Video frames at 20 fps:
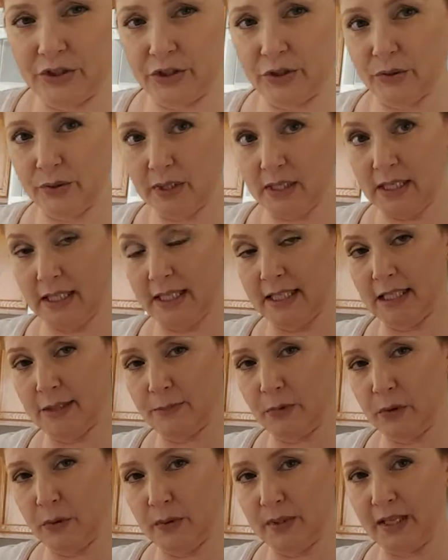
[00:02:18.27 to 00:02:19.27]
2
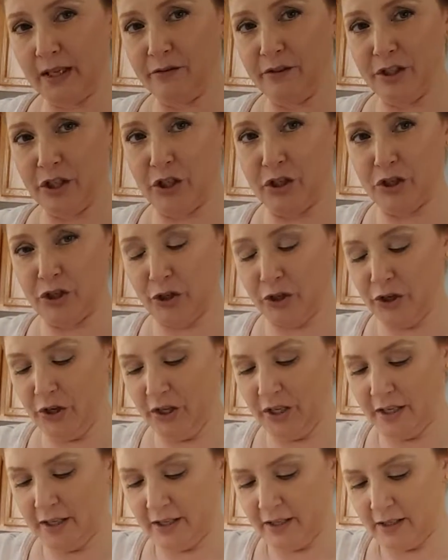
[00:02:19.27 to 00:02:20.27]
teaspoons of
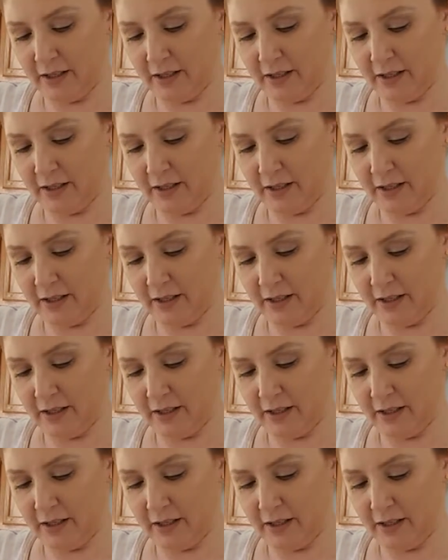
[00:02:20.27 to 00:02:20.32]
ginger,